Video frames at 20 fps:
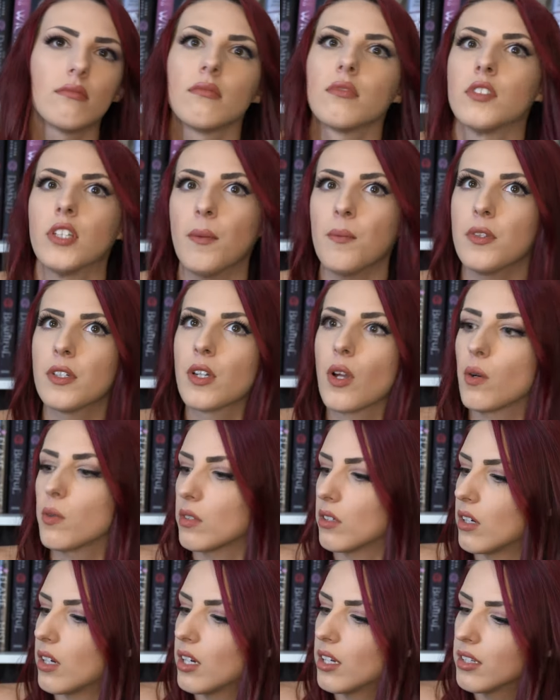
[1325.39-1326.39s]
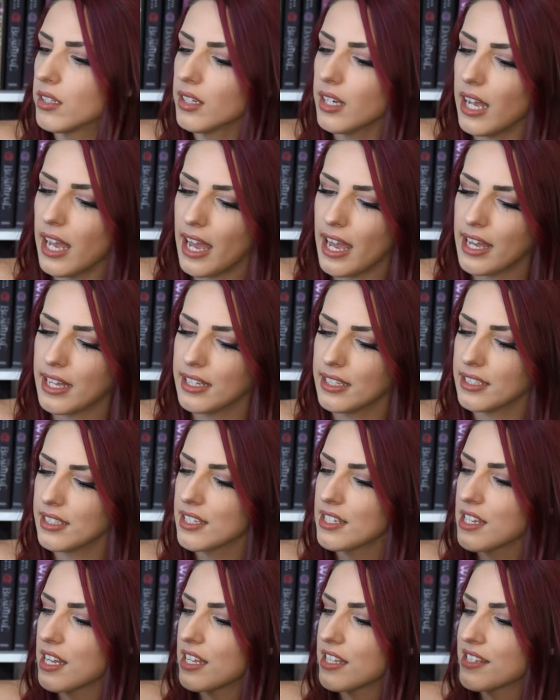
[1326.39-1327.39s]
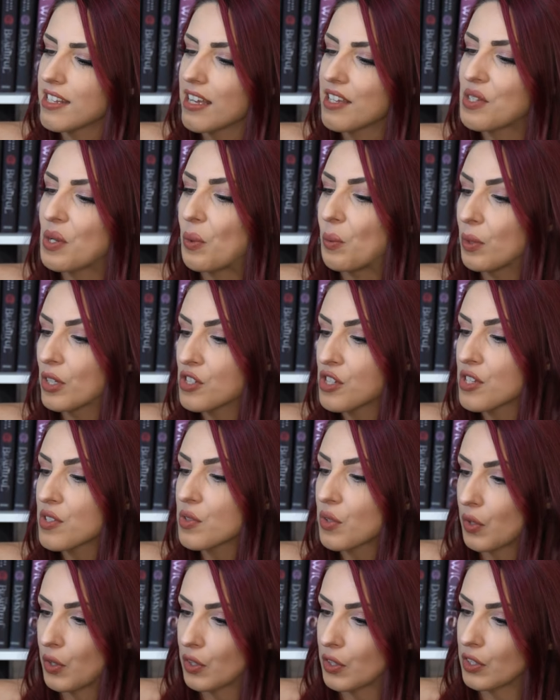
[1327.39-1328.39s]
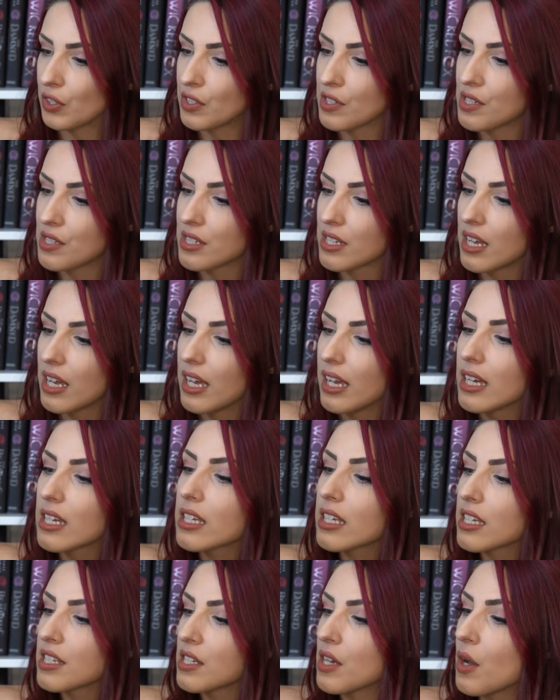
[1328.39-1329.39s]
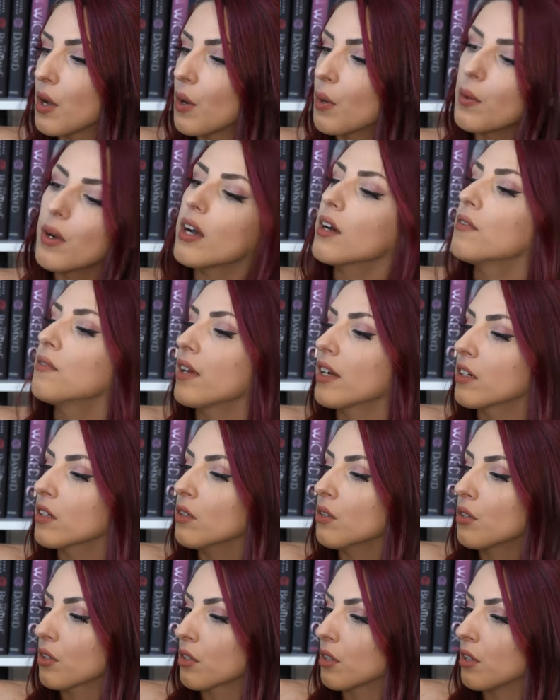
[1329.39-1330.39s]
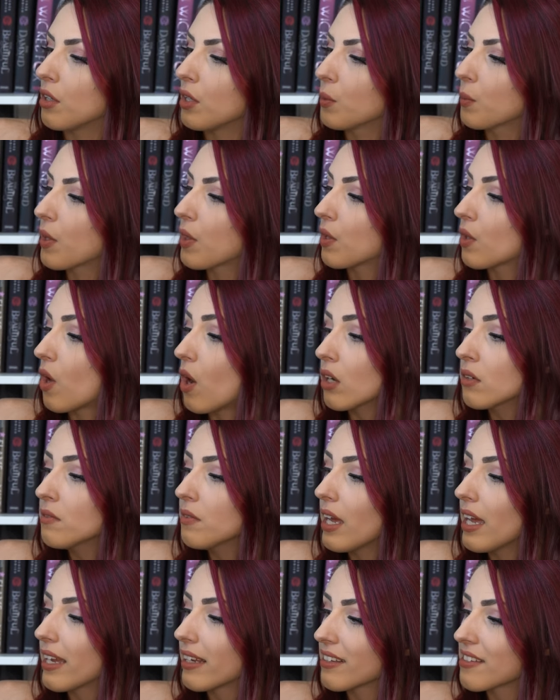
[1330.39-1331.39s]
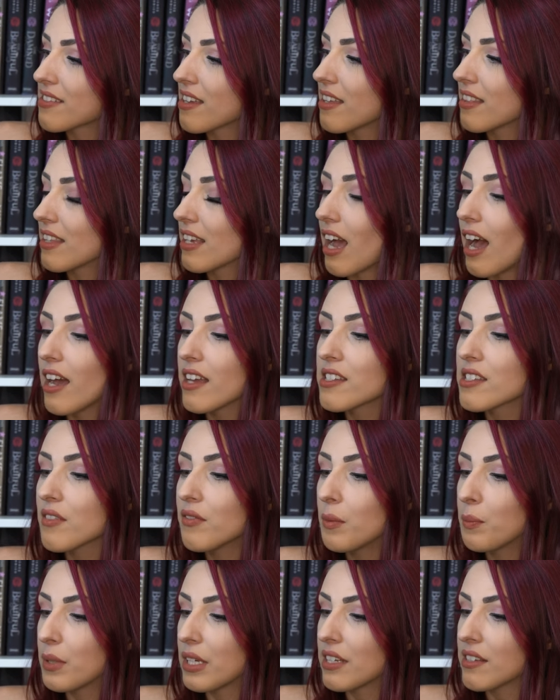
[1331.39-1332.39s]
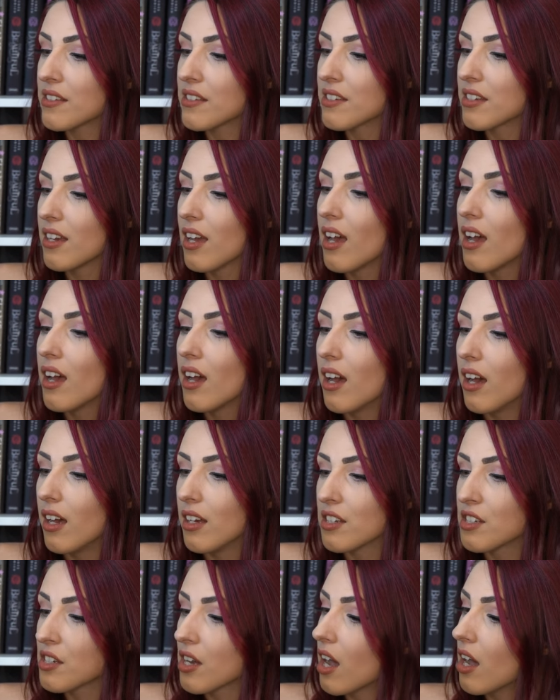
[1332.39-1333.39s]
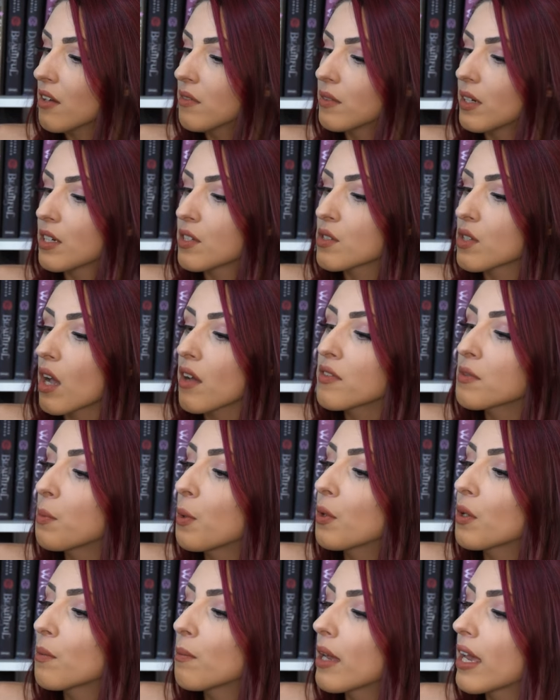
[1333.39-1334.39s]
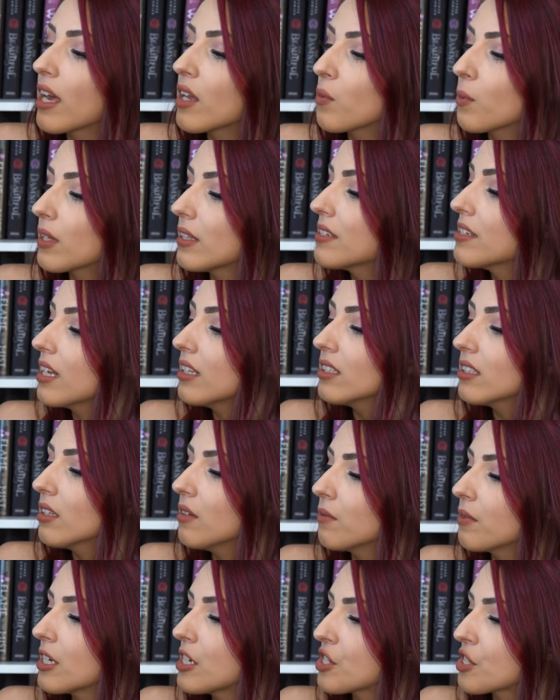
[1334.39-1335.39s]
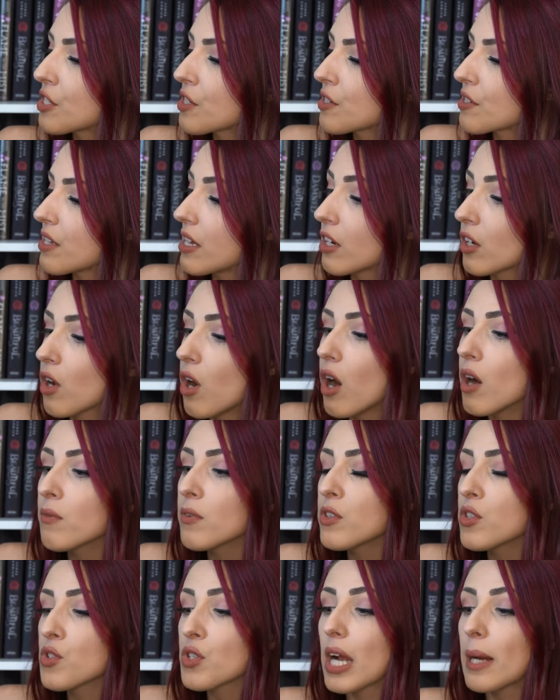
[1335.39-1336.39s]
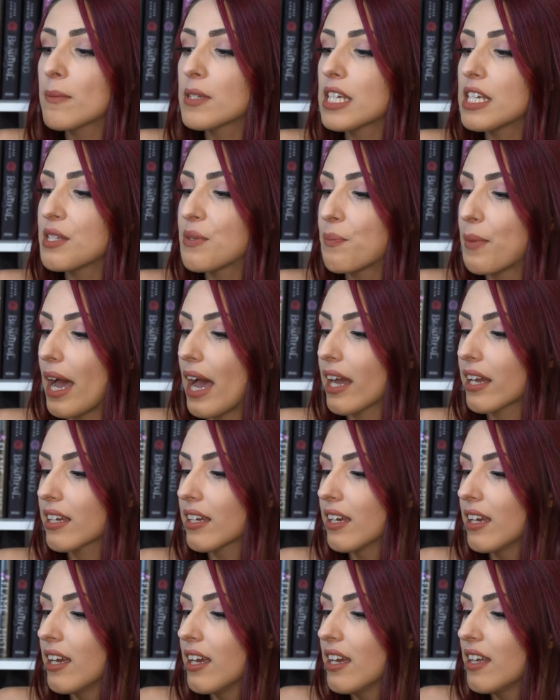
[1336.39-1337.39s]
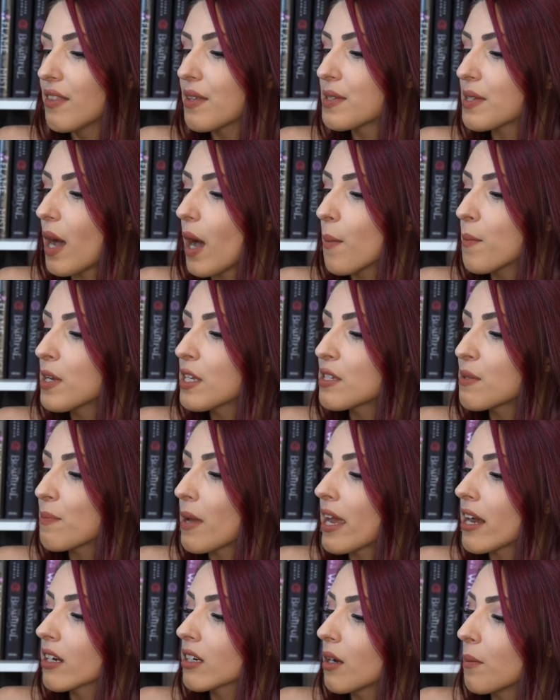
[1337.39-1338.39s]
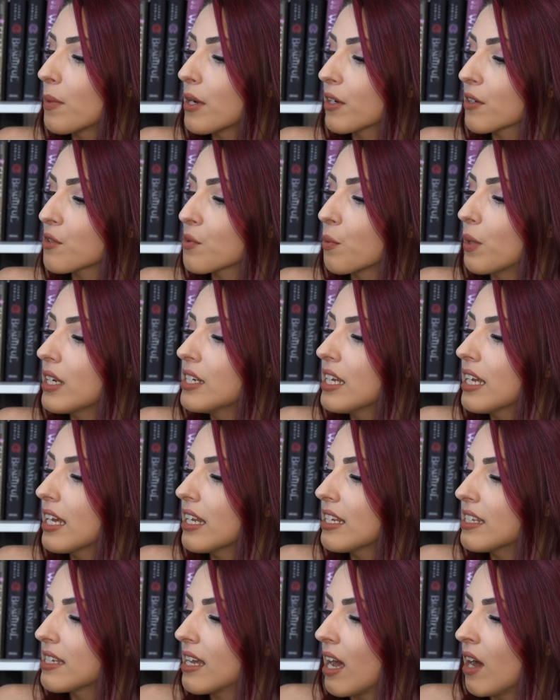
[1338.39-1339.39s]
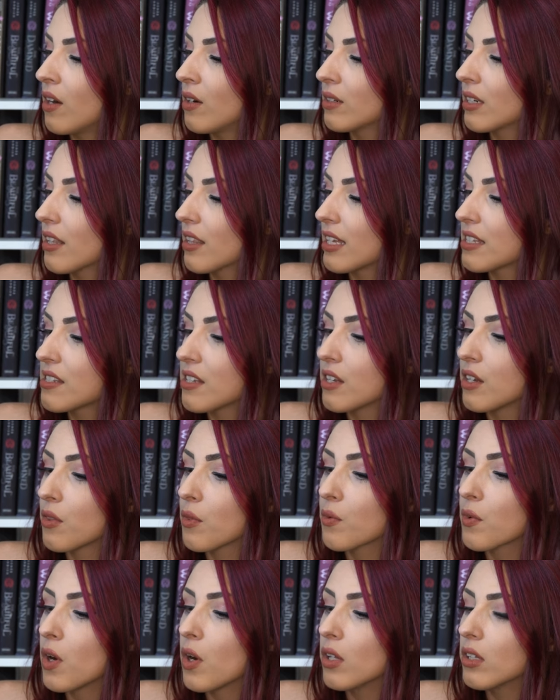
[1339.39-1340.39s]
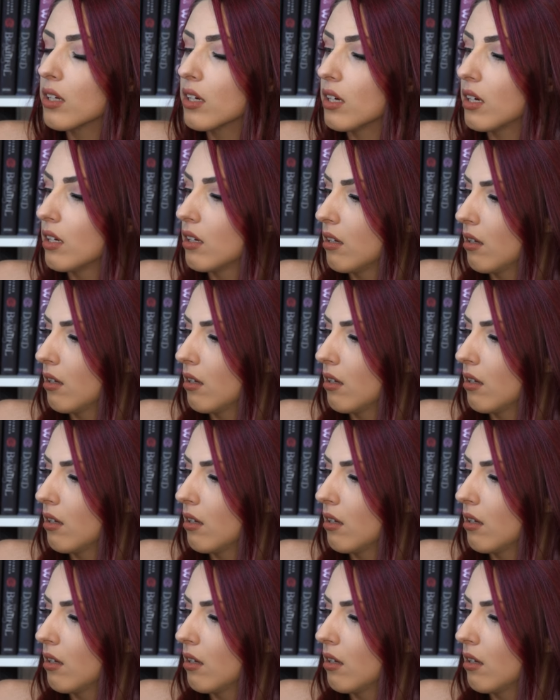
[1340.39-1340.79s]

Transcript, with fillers: something going on. And it says, A Witch's Curse. Guideau, a feral girl with long fangs and the eyes of a beast. Ashaf, a soft spoken man with delicate features and a coffin strapped to his back. This ominous pair appears one day in a town that's in a thrall